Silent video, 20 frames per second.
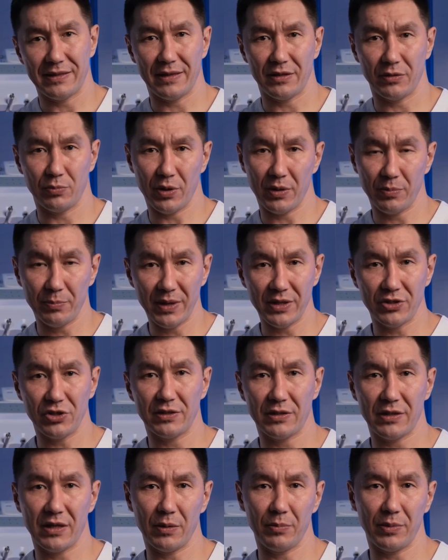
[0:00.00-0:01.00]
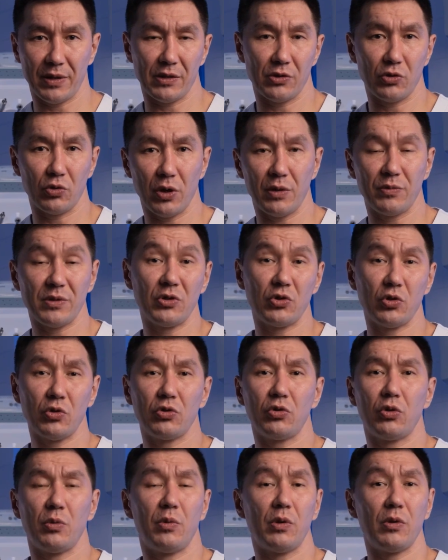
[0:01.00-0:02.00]
is when patients come in to have a tooth
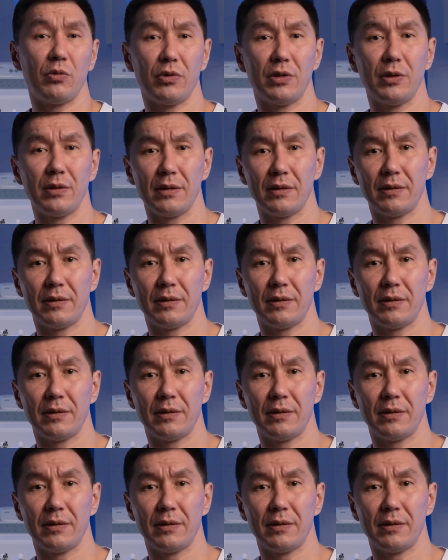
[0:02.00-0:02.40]
removed.